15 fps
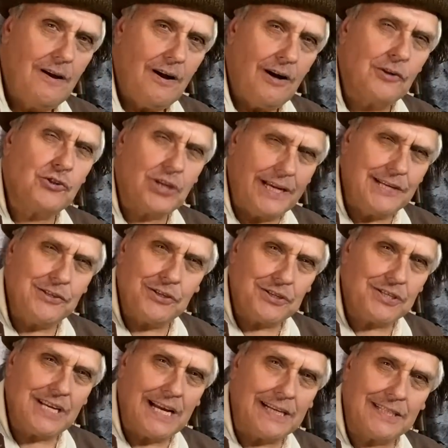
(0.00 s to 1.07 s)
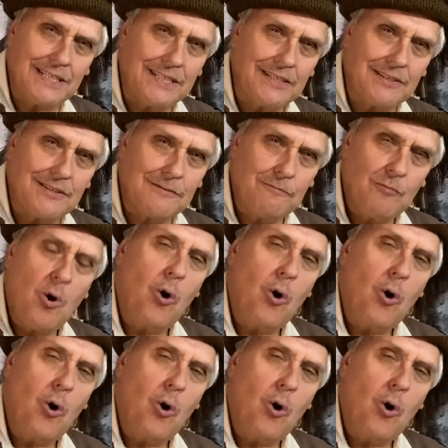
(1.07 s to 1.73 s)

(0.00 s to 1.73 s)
are changing tactics,